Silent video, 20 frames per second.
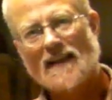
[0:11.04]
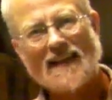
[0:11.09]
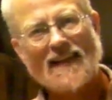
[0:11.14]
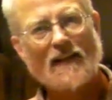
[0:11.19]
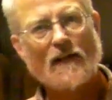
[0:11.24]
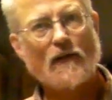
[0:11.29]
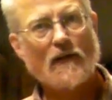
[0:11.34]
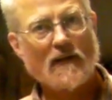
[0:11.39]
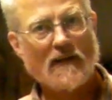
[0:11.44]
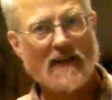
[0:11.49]

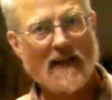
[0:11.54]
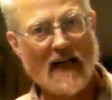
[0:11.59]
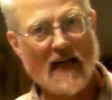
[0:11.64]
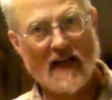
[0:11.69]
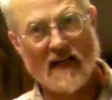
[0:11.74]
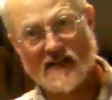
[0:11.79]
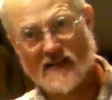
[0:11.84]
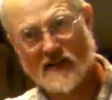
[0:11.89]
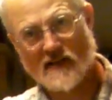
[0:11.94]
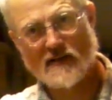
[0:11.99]
Inert
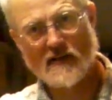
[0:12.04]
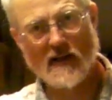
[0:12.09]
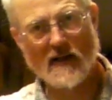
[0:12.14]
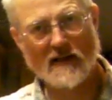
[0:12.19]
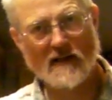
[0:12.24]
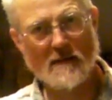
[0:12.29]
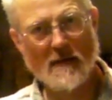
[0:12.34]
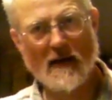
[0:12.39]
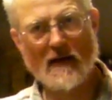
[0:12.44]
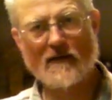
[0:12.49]
gas, I
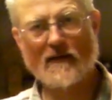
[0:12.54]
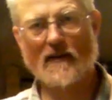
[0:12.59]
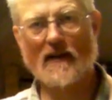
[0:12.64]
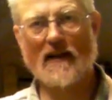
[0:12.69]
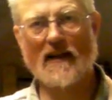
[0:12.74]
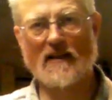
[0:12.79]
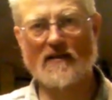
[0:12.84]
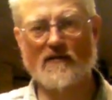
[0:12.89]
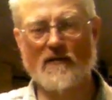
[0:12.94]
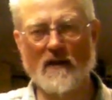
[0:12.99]
talked about in the
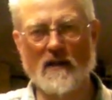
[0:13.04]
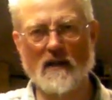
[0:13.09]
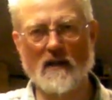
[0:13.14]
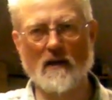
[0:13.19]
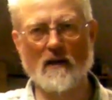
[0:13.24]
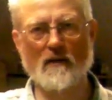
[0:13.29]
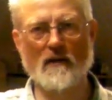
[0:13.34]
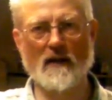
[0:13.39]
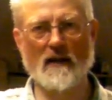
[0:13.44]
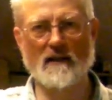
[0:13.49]
last
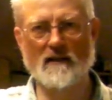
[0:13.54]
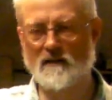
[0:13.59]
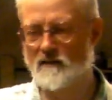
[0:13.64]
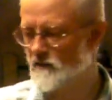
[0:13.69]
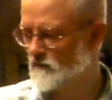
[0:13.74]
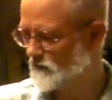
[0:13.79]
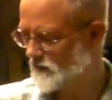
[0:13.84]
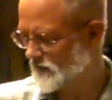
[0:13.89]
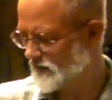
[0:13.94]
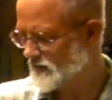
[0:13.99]
video that
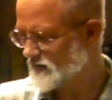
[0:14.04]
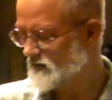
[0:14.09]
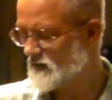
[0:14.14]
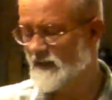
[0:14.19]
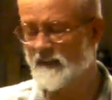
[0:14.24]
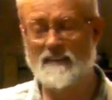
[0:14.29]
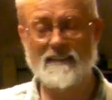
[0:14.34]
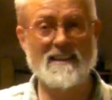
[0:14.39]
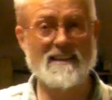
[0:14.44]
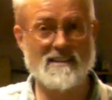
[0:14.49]
in
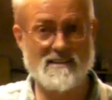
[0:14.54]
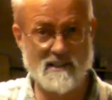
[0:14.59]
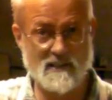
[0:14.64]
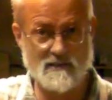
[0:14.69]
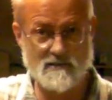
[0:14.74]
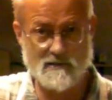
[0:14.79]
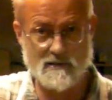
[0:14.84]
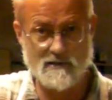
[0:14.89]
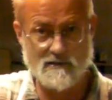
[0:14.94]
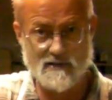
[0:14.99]
this
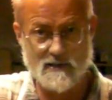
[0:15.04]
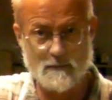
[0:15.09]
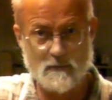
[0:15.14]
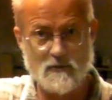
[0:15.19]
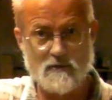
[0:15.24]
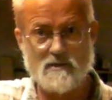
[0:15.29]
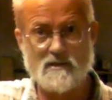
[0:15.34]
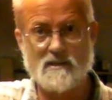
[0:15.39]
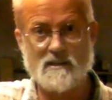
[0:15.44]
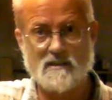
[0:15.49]
instance I'm
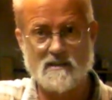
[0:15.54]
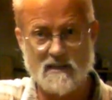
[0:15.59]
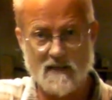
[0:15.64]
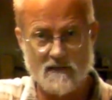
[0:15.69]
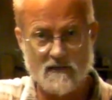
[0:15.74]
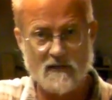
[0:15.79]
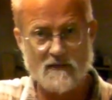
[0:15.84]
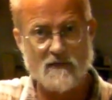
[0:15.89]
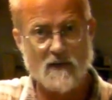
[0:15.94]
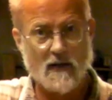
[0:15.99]
using
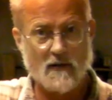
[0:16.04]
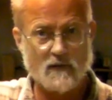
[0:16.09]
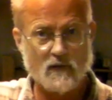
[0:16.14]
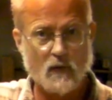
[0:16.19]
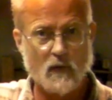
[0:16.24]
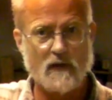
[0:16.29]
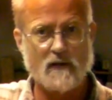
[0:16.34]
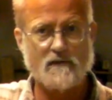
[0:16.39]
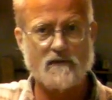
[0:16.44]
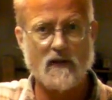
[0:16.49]

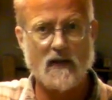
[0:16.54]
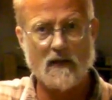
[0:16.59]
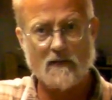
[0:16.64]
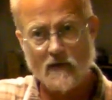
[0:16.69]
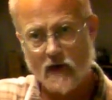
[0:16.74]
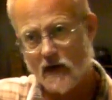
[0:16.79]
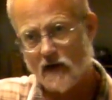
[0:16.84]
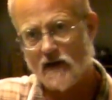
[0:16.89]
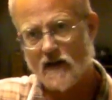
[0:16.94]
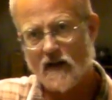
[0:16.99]

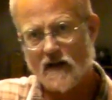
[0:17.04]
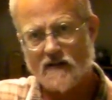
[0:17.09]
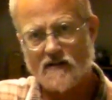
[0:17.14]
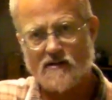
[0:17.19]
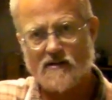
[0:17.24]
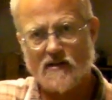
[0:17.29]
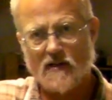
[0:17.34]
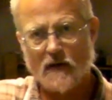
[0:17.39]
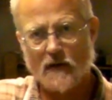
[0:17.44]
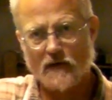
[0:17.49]
75-25 argon
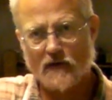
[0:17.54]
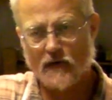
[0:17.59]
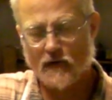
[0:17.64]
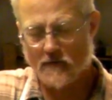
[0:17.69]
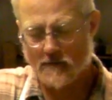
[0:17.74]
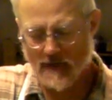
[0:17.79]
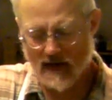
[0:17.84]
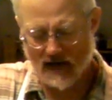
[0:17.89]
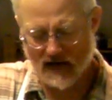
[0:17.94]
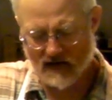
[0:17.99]

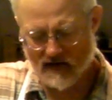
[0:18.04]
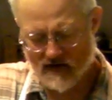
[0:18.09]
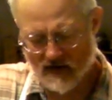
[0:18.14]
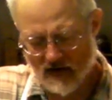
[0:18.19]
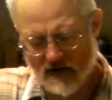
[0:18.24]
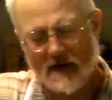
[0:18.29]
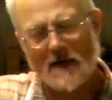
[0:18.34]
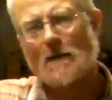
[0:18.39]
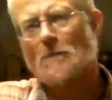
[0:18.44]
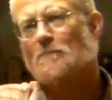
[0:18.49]
CO2 mix.
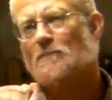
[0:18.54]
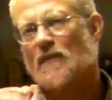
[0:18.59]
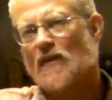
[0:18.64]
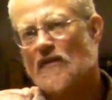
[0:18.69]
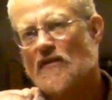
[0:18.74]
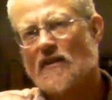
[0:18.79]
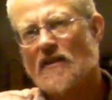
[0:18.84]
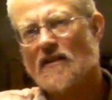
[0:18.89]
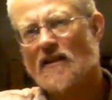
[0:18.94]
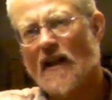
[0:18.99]

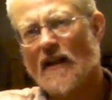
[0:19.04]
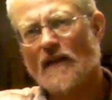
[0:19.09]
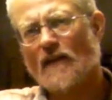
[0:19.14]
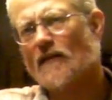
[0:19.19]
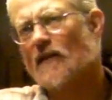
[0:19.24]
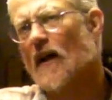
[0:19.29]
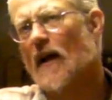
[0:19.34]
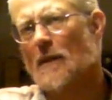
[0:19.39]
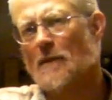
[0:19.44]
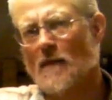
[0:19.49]
There's another
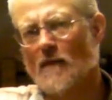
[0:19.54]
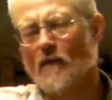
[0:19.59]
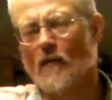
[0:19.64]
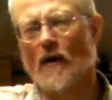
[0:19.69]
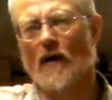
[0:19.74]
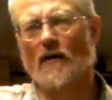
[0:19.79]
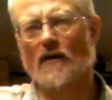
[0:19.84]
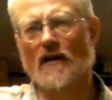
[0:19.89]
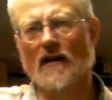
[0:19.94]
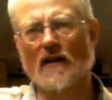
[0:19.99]
type of
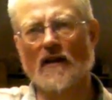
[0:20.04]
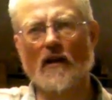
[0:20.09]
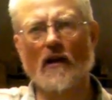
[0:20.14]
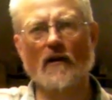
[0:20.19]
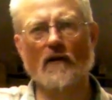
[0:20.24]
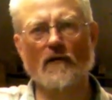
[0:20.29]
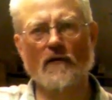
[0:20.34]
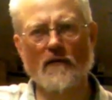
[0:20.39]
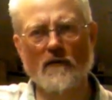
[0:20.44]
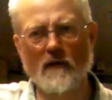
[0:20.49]
welding
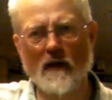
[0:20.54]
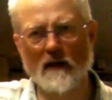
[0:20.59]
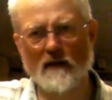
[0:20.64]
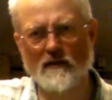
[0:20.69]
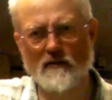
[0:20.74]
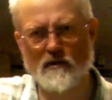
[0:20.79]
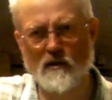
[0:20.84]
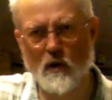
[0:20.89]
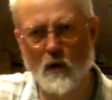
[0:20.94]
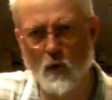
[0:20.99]
called
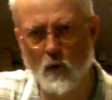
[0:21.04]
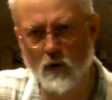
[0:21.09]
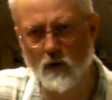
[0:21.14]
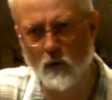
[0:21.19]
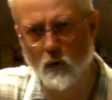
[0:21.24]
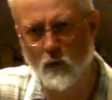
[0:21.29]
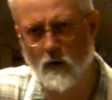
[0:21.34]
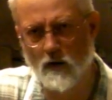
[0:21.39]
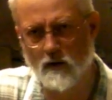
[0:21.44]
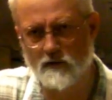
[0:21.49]
flux
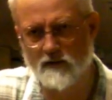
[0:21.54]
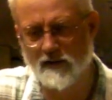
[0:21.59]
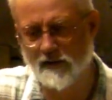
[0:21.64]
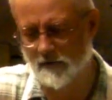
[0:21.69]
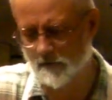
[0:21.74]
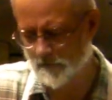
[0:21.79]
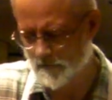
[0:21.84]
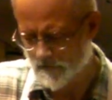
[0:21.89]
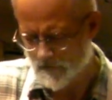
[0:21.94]
core welding.